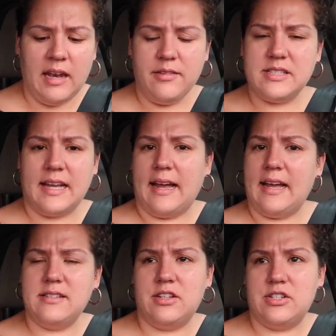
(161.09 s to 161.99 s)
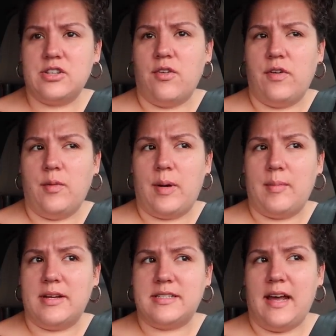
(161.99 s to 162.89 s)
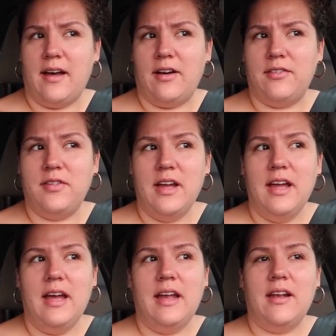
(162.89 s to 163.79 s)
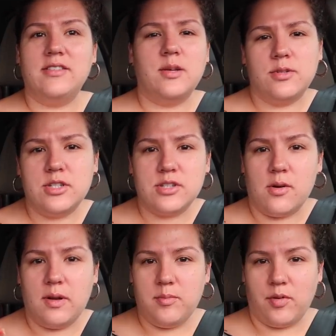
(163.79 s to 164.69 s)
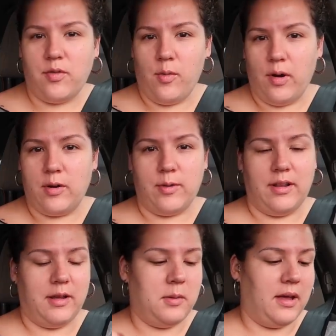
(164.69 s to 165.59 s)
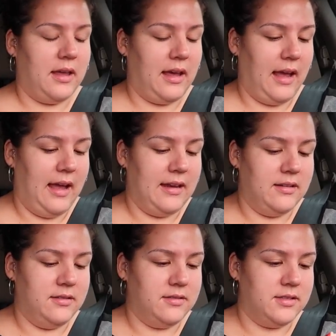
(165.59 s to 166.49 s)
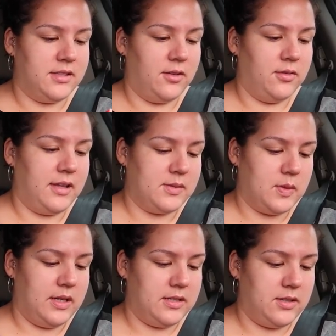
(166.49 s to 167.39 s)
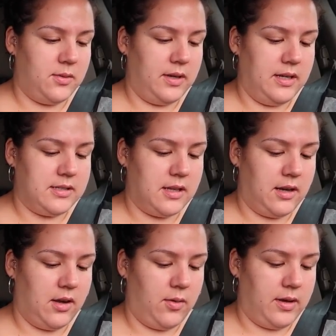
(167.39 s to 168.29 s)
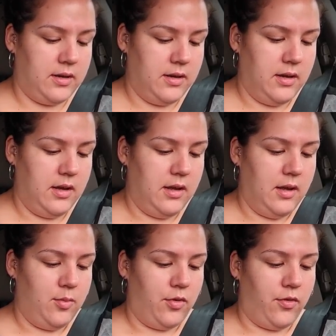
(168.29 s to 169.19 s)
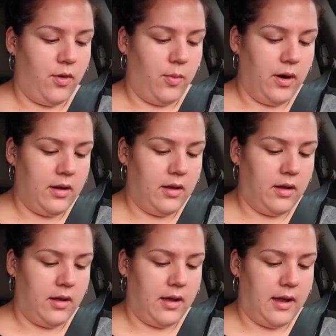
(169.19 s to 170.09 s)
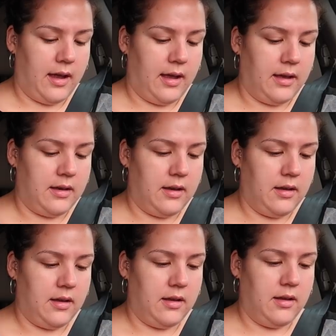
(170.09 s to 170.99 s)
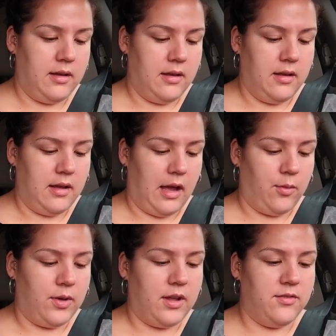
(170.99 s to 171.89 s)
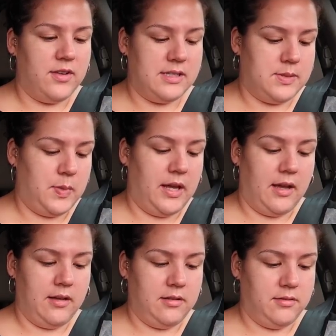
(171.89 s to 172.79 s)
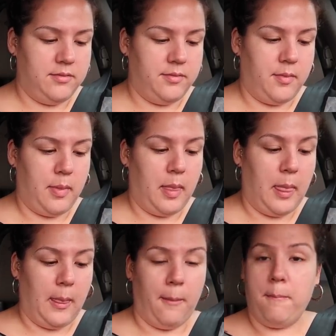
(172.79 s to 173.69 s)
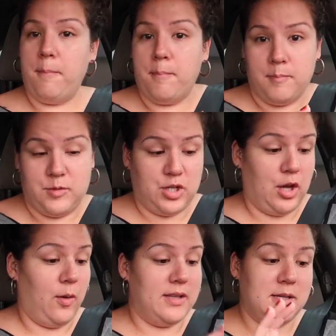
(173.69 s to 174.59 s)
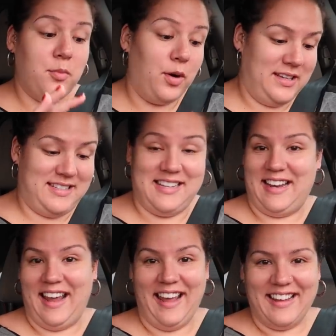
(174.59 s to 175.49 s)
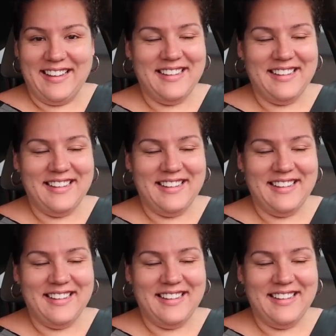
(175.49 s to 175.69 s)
He was like, I guess I'll just go vote by myself. And I was like, we'll just go in before work really quick. And so that's what he's doing. He's gonna go in before work, and I will convince Bia to go at some point today.